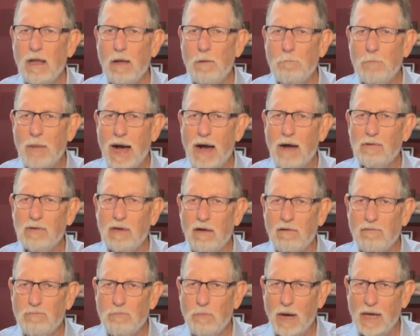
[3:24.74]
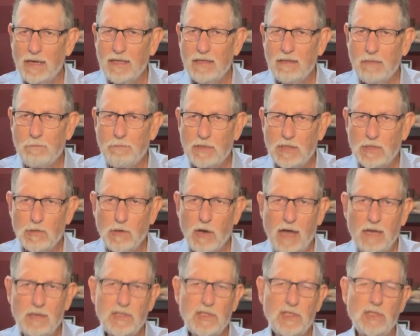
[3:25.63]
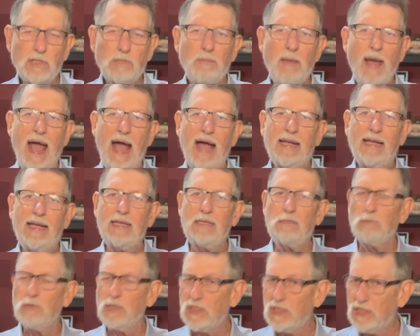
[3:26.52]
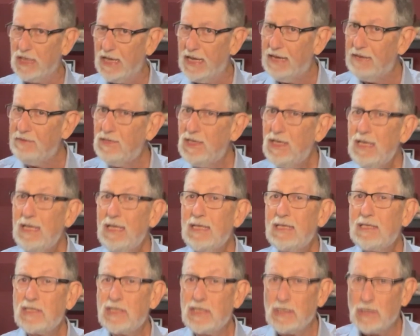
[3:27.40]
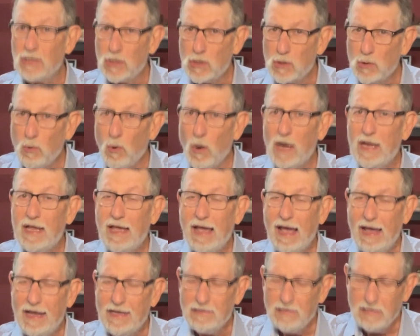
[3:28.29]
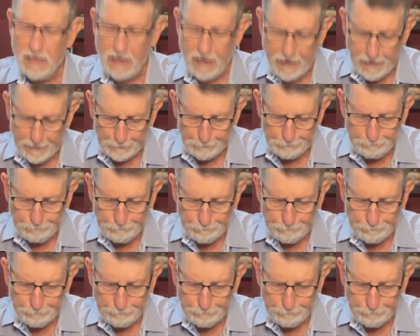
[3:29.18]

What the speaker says: amount of money that Patronis' PAC had received since 2018.